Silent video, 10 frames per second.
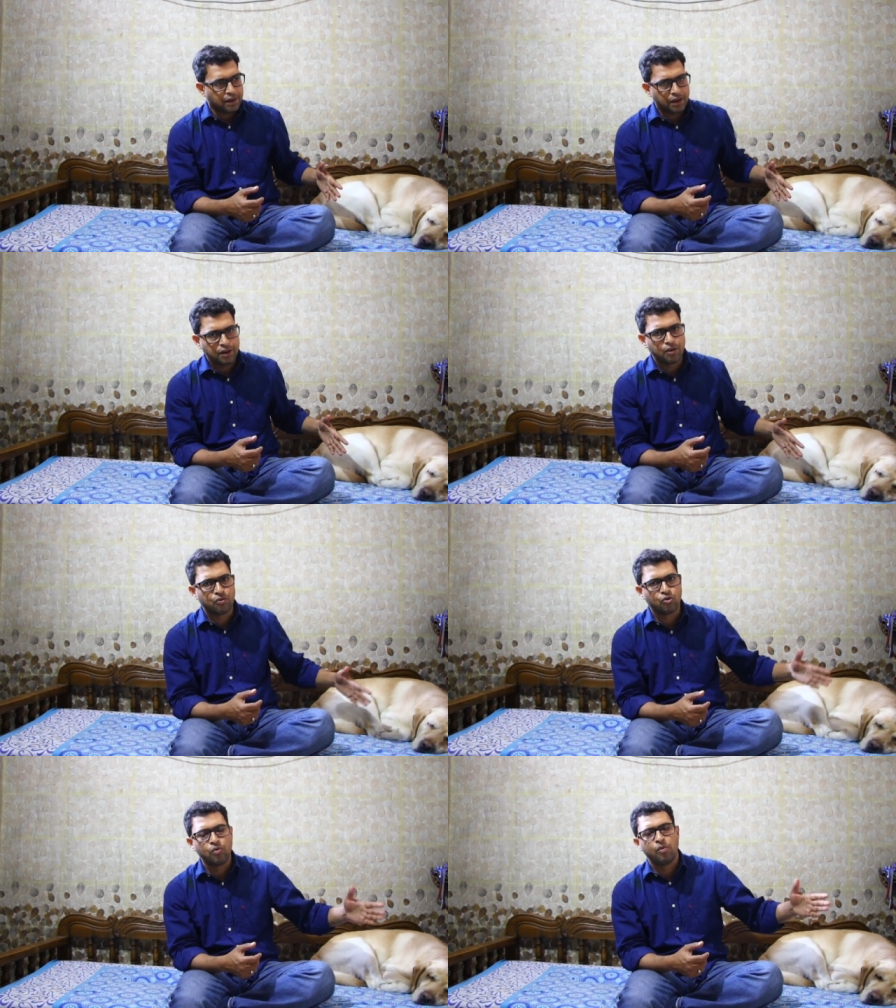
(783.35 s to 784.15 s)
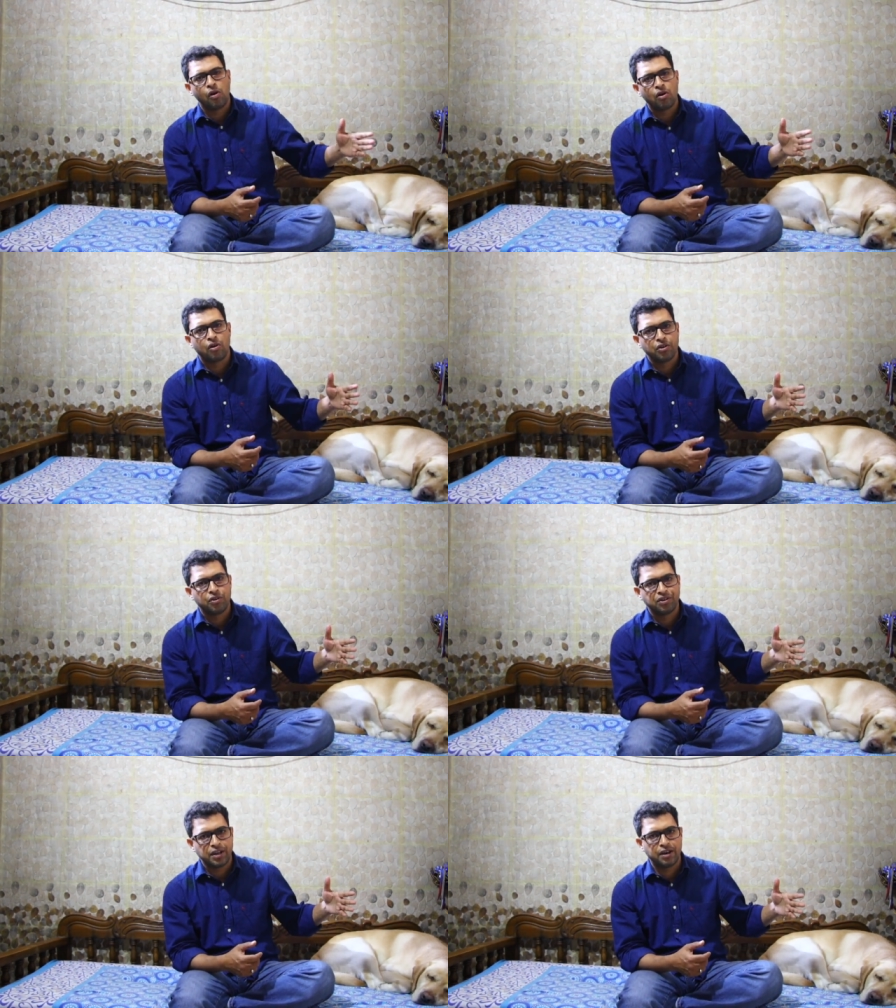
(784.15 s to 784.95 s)
In your room or on
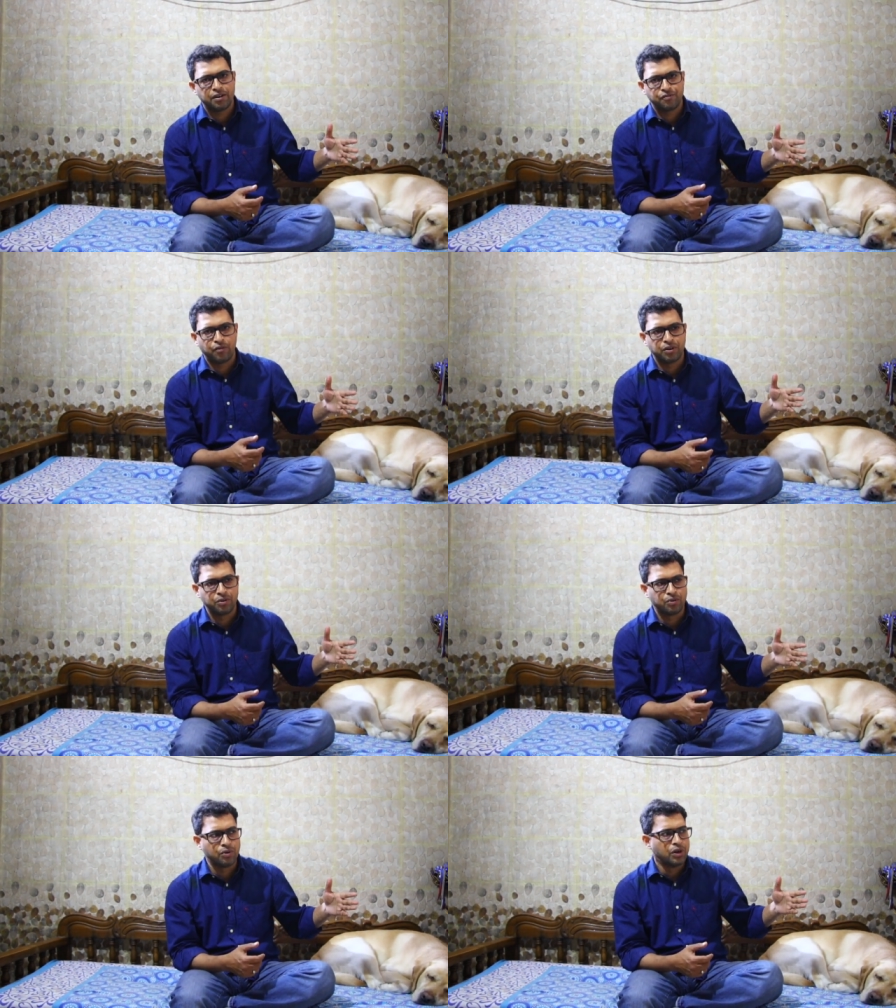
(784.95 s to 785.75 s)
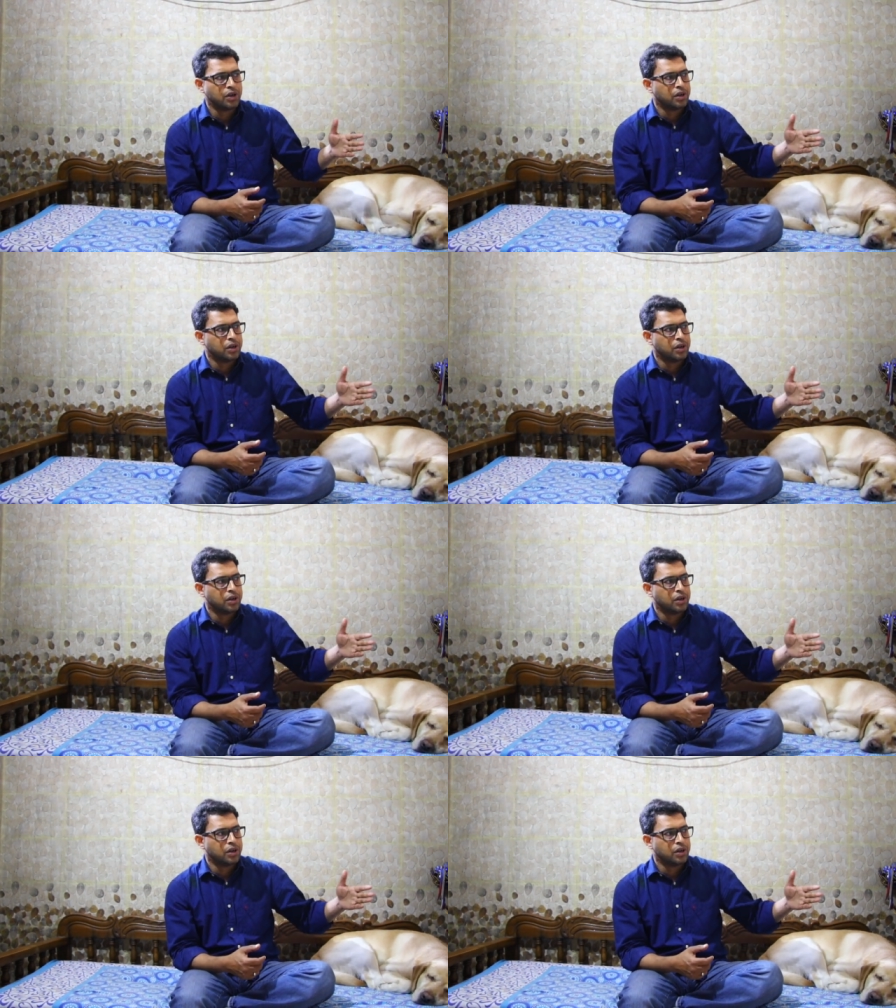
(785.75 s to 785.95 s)
your terrace, what you do,